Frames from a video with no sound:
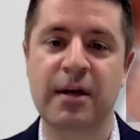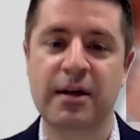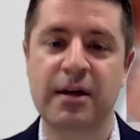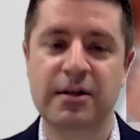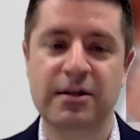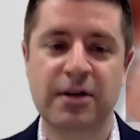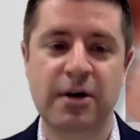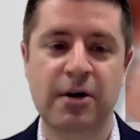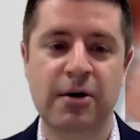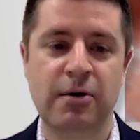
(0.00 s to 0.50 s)

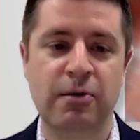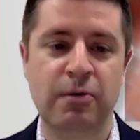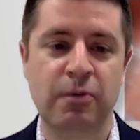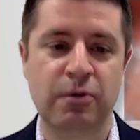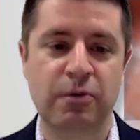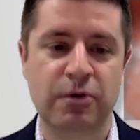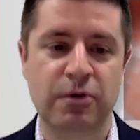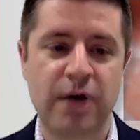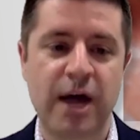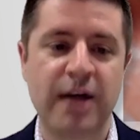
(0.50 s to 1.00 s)
So
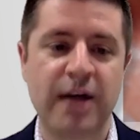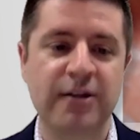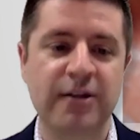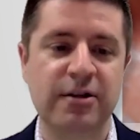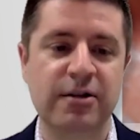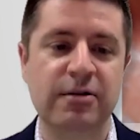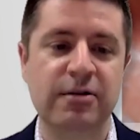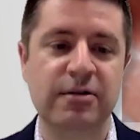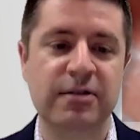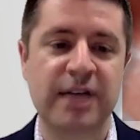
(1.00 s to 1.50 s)
try
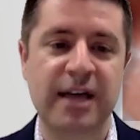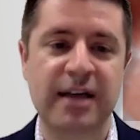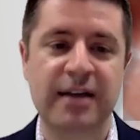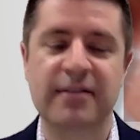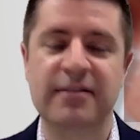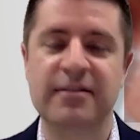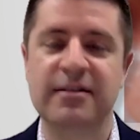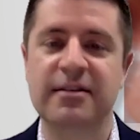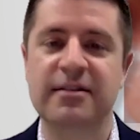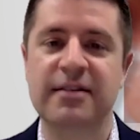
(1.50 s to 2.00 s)
to take
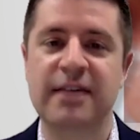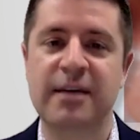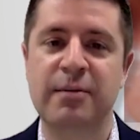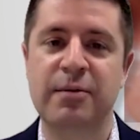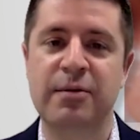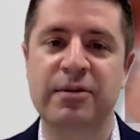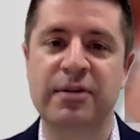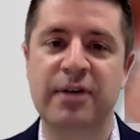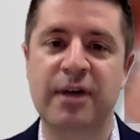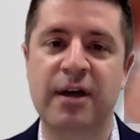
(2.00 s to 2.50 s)
this
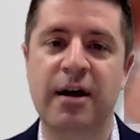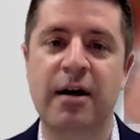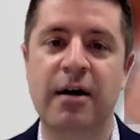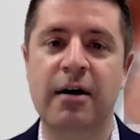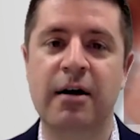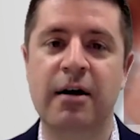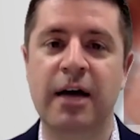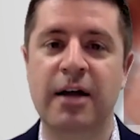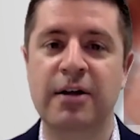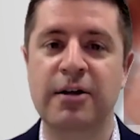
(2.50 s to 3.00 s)
example to
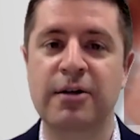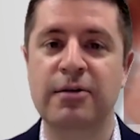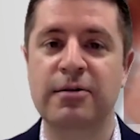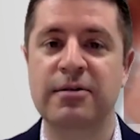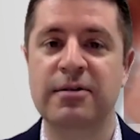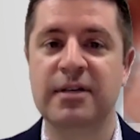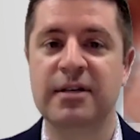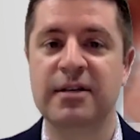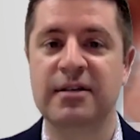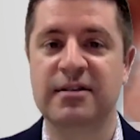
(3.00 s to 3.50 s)
heart and
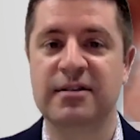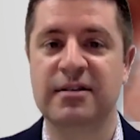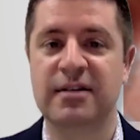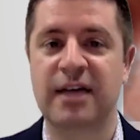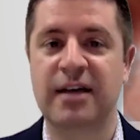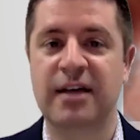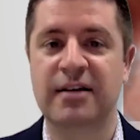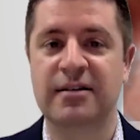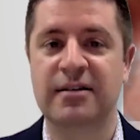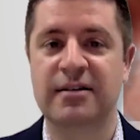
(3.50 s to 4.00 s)
use this
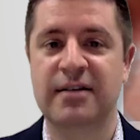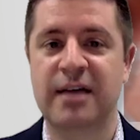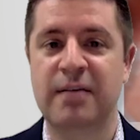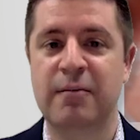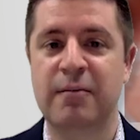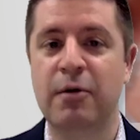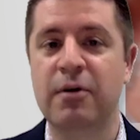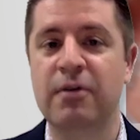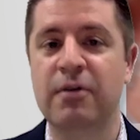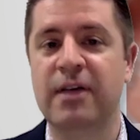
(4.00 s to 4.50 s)
as a
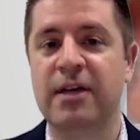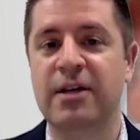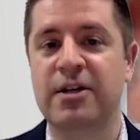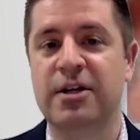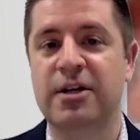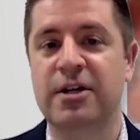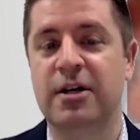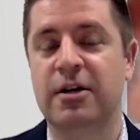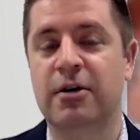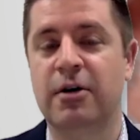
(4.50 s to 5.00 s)

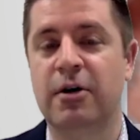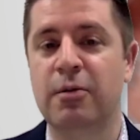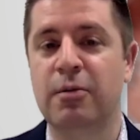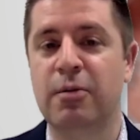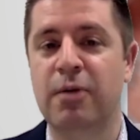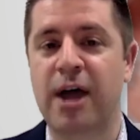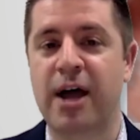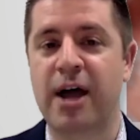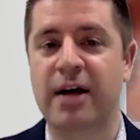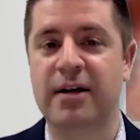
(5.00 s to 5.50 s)
motivation in your own
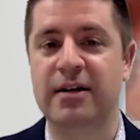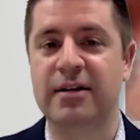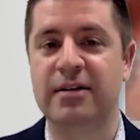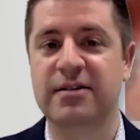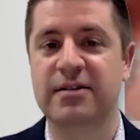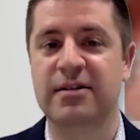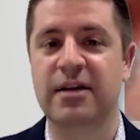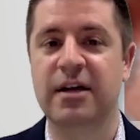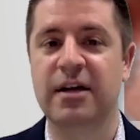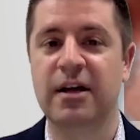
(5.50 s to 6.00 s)

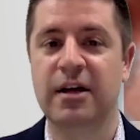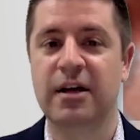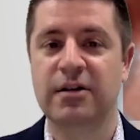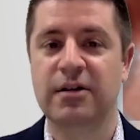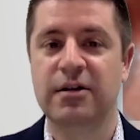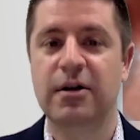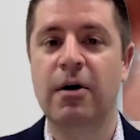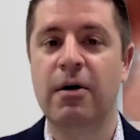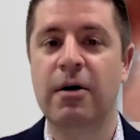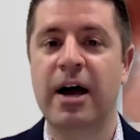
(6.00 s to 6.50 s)
practice
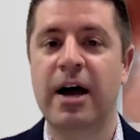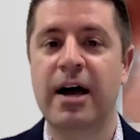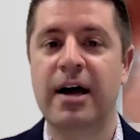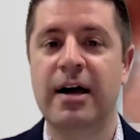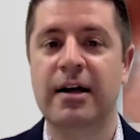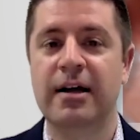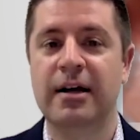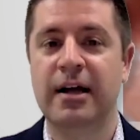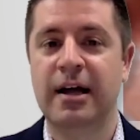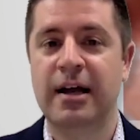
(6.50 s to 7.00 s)
to go
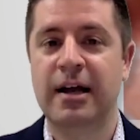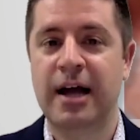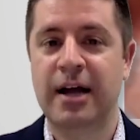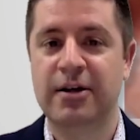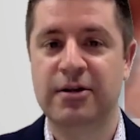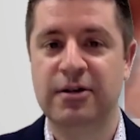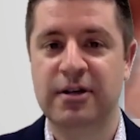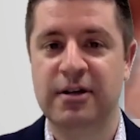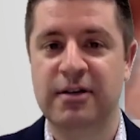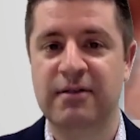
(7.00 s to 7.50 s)
ahead and
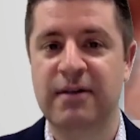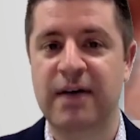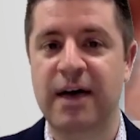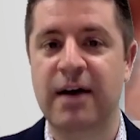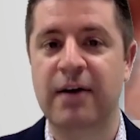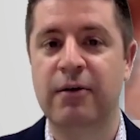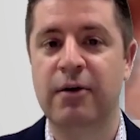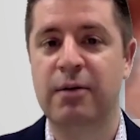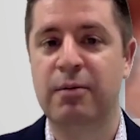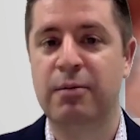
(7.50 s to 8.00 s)
actually
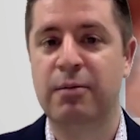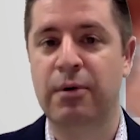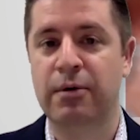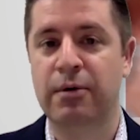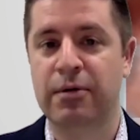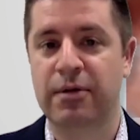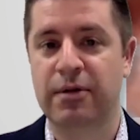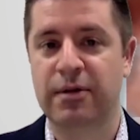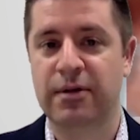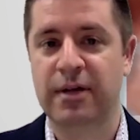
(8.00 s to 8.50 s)
evaluate
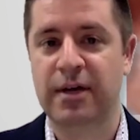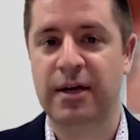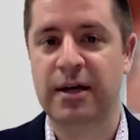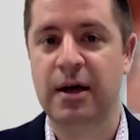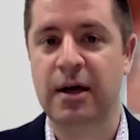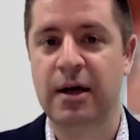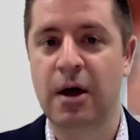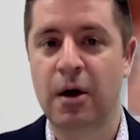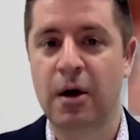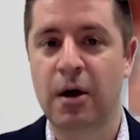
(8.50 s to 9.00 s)
both the
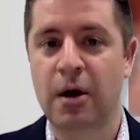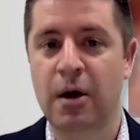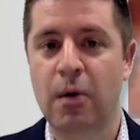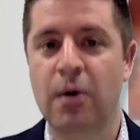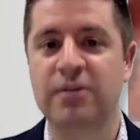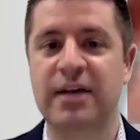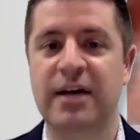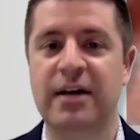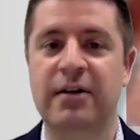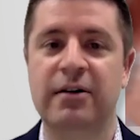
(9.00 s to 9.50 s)

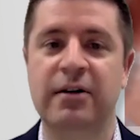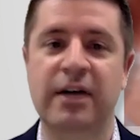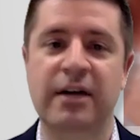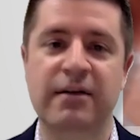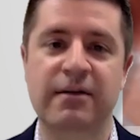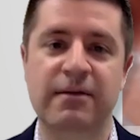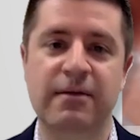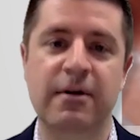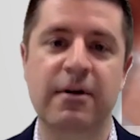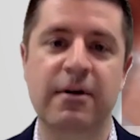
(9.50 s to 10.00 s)
horizontal
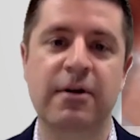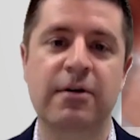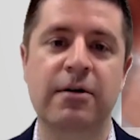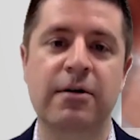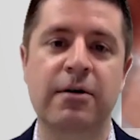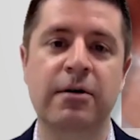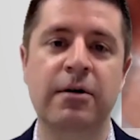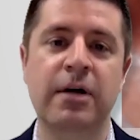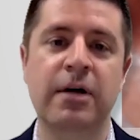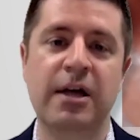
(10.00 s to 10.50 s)
and
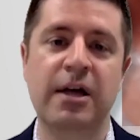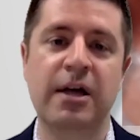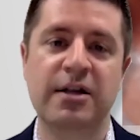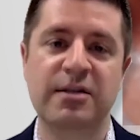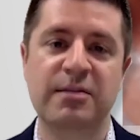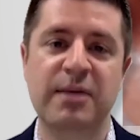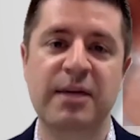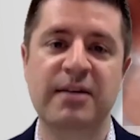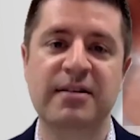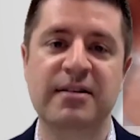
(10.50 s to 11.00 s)
vertical
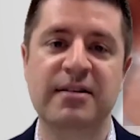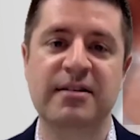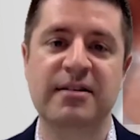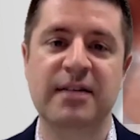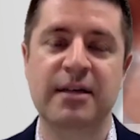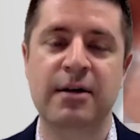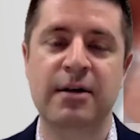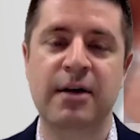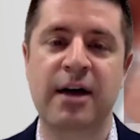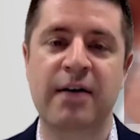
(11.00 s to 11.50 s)
spaces
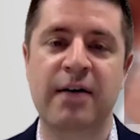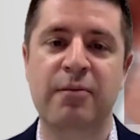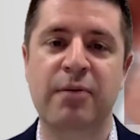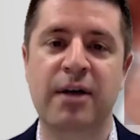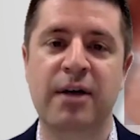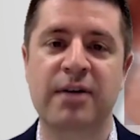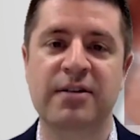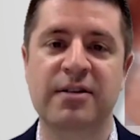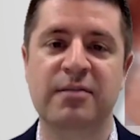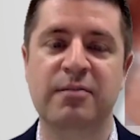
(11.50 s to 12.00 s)
that you have
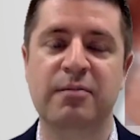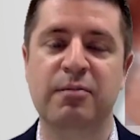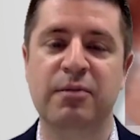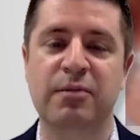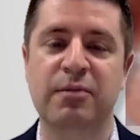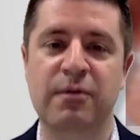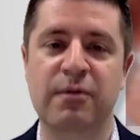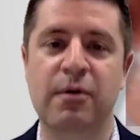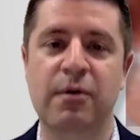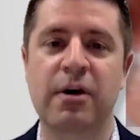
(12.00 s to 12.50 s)
present
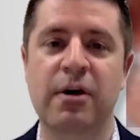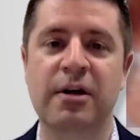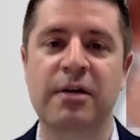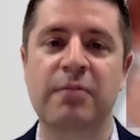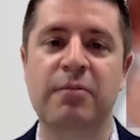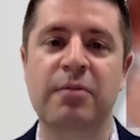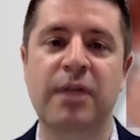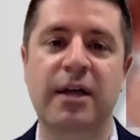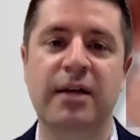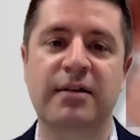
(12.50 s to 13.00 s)
before an
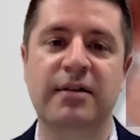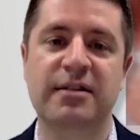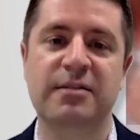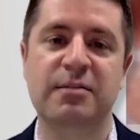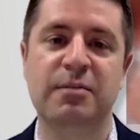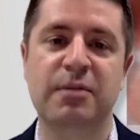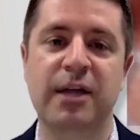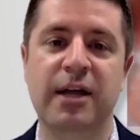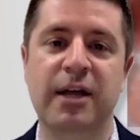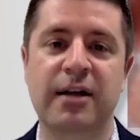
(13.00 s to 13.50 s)
implant is
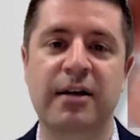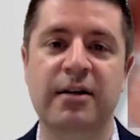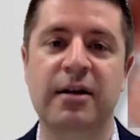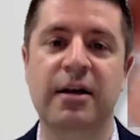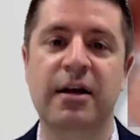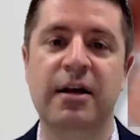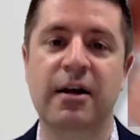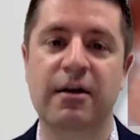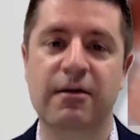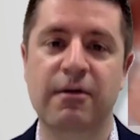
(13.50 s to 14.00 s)
planned
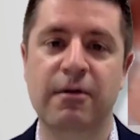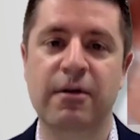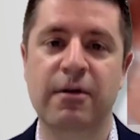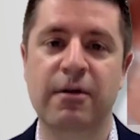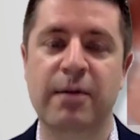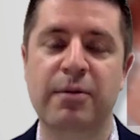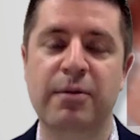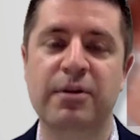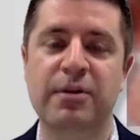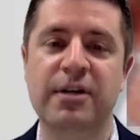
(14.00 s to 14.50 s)
for
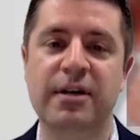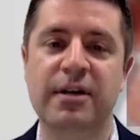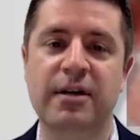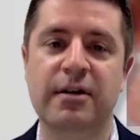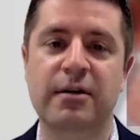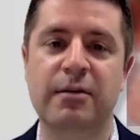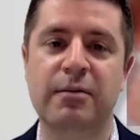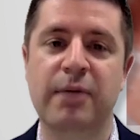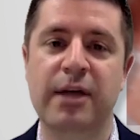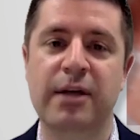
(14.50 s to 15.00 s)
that
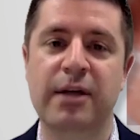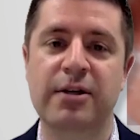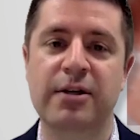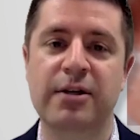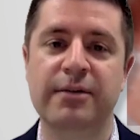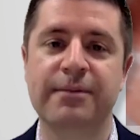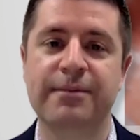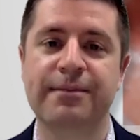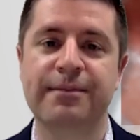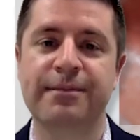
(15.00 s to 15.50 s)
particular patient.